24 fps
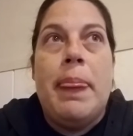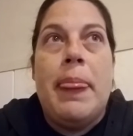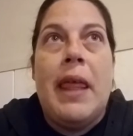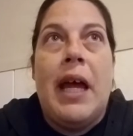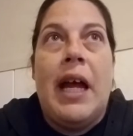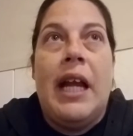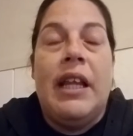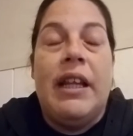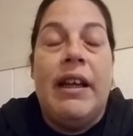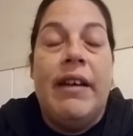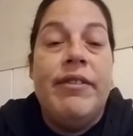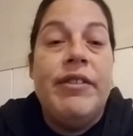I
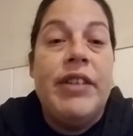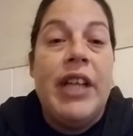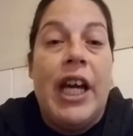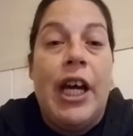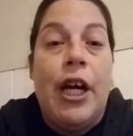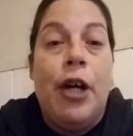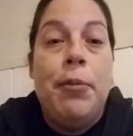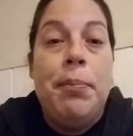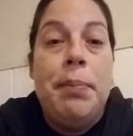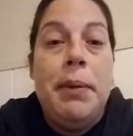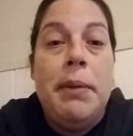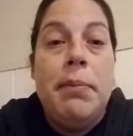love to
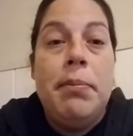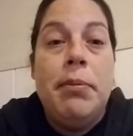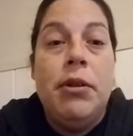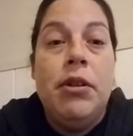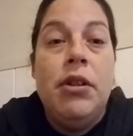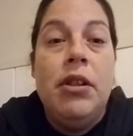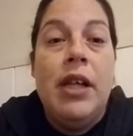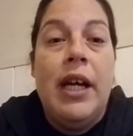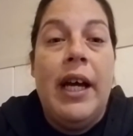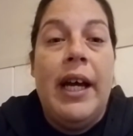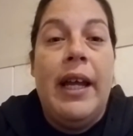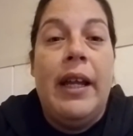help
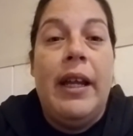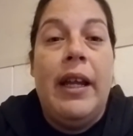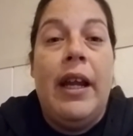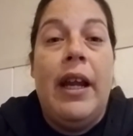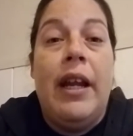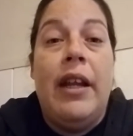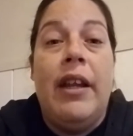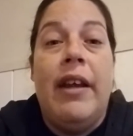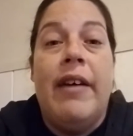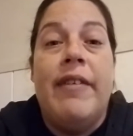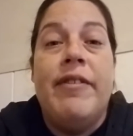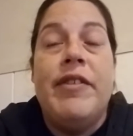people. I
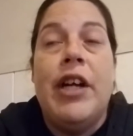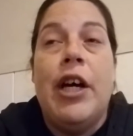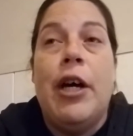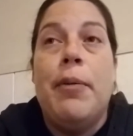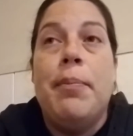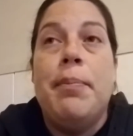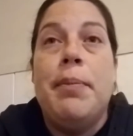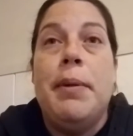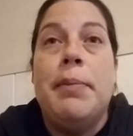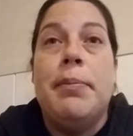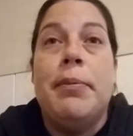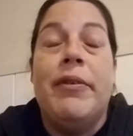love to
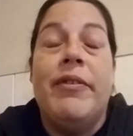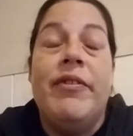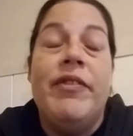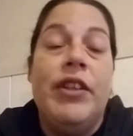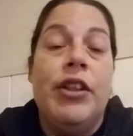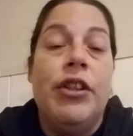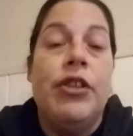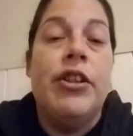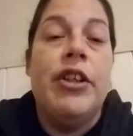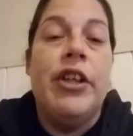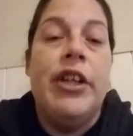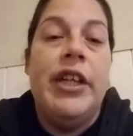help people
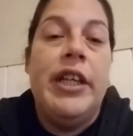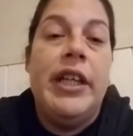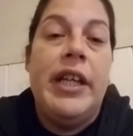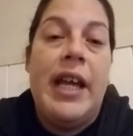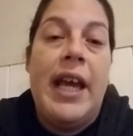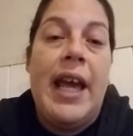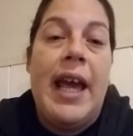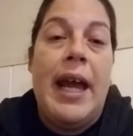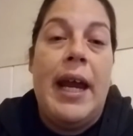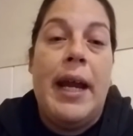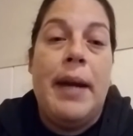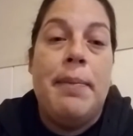feel good
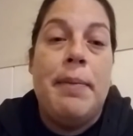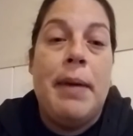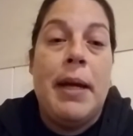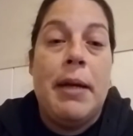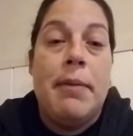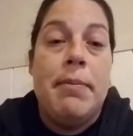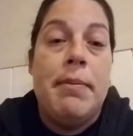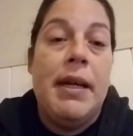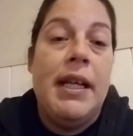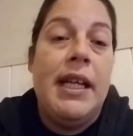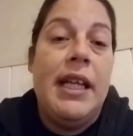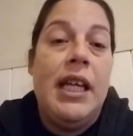and
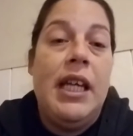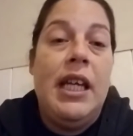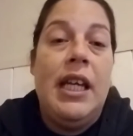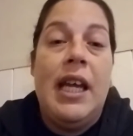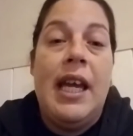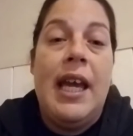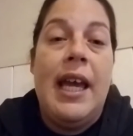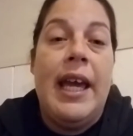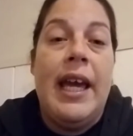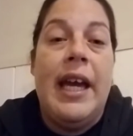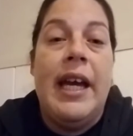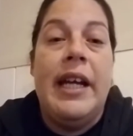make money.
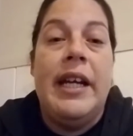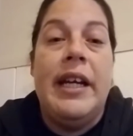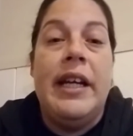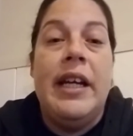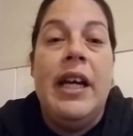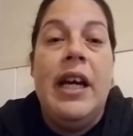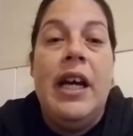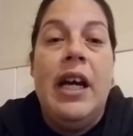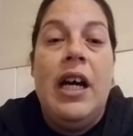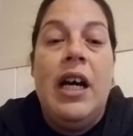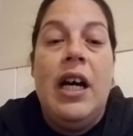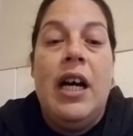And
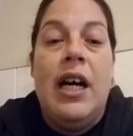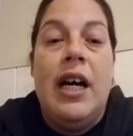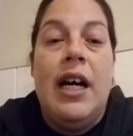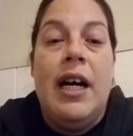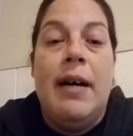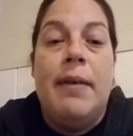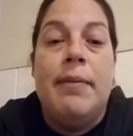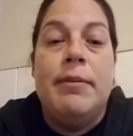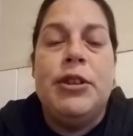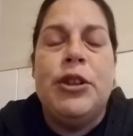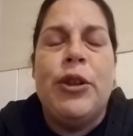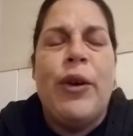
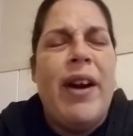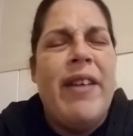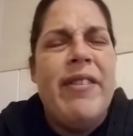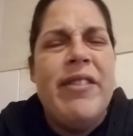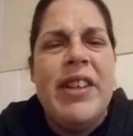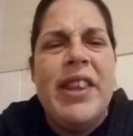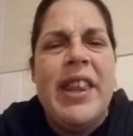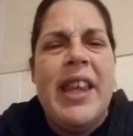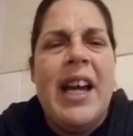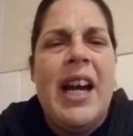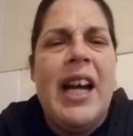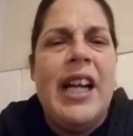um, so
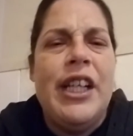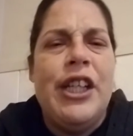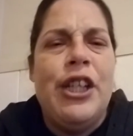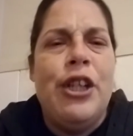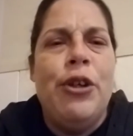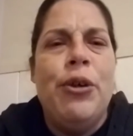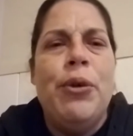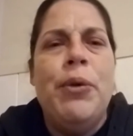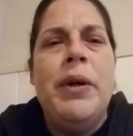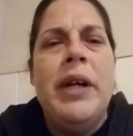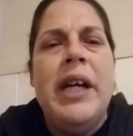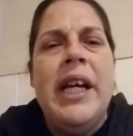everything I
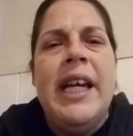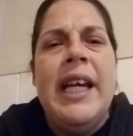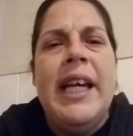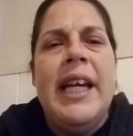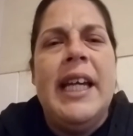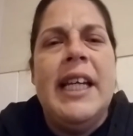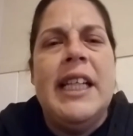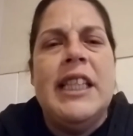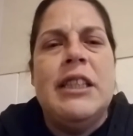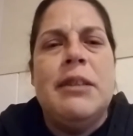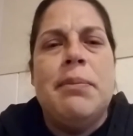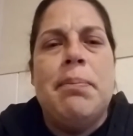do
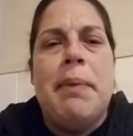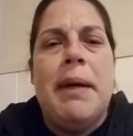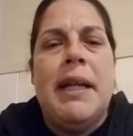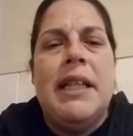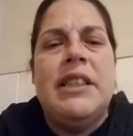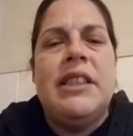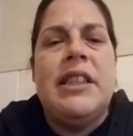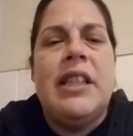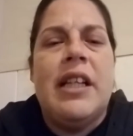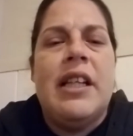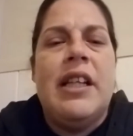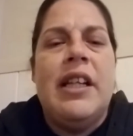is
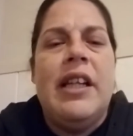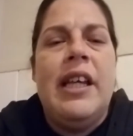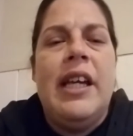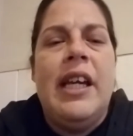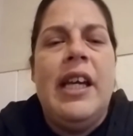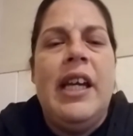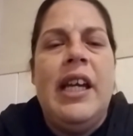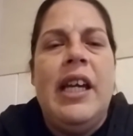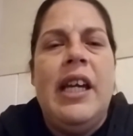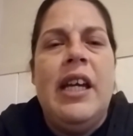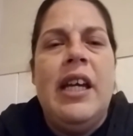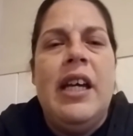
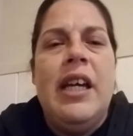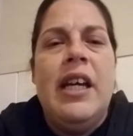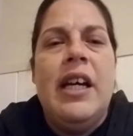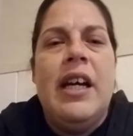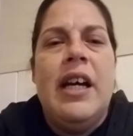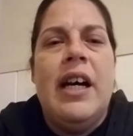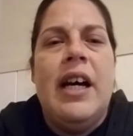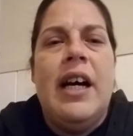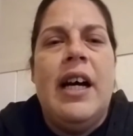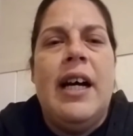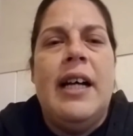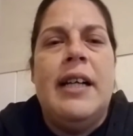basically
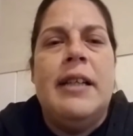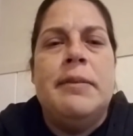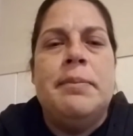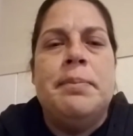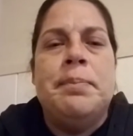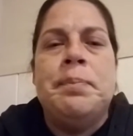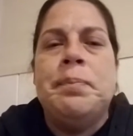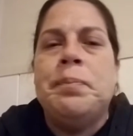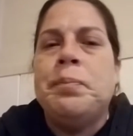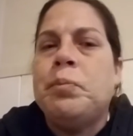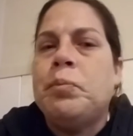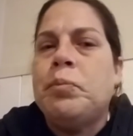
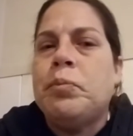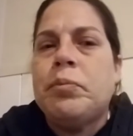um,